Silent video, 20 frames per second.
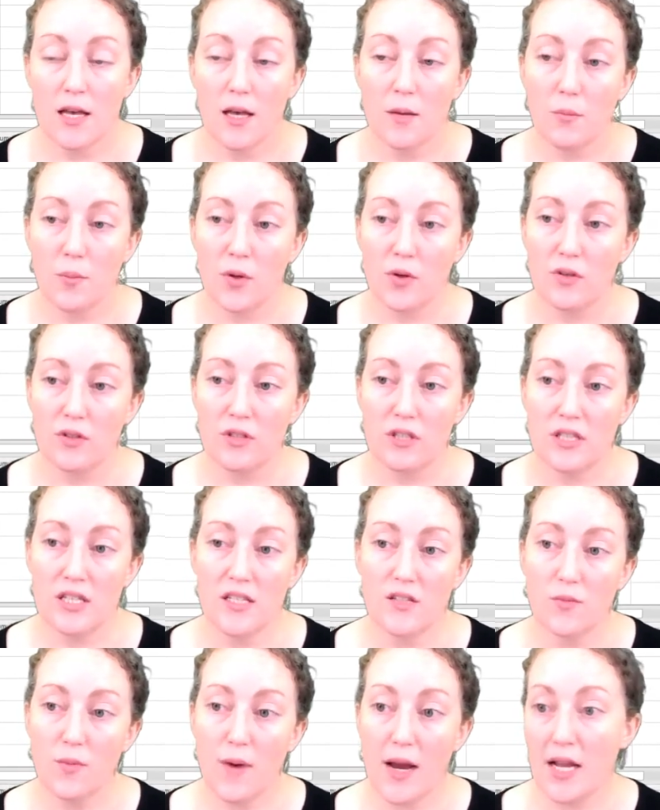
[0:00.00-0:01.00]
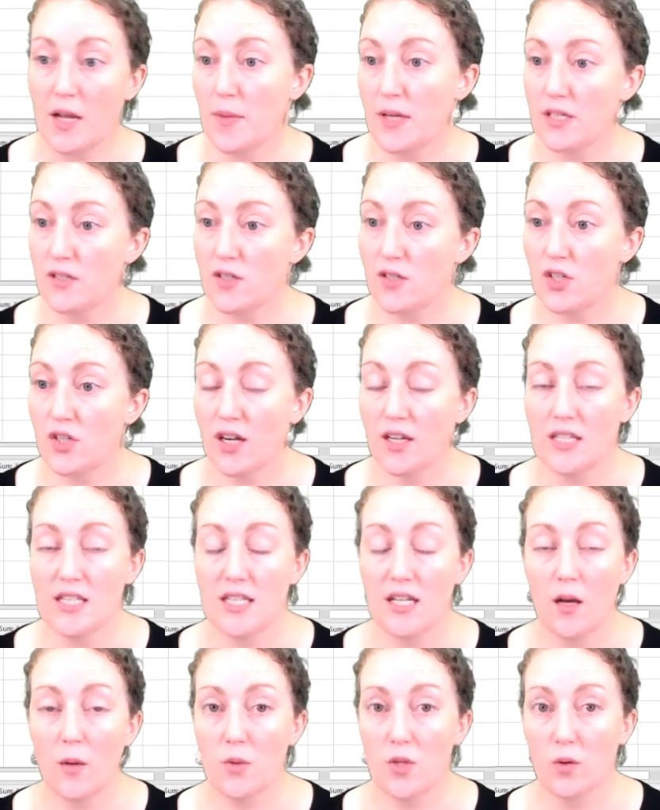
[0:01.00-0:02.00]
but this recommended charts
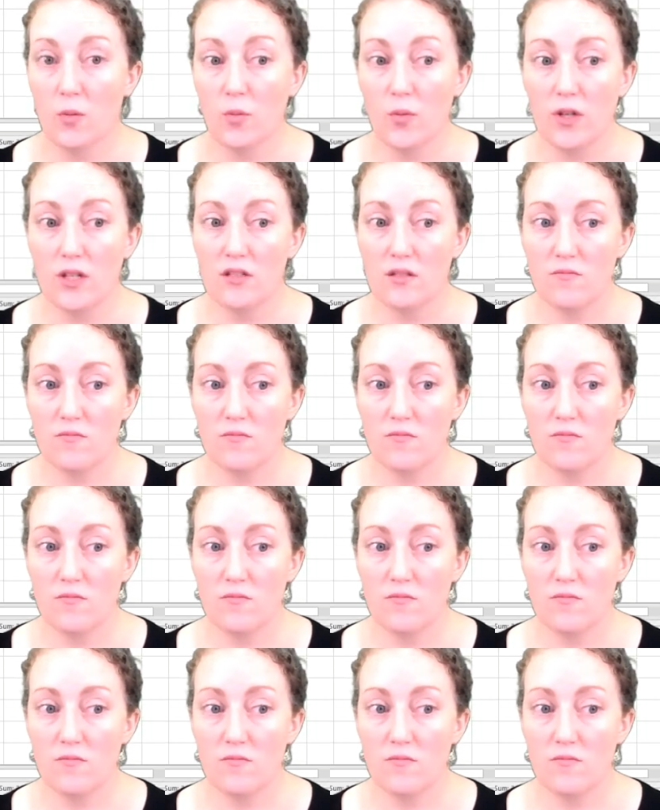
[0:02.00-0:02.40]
option will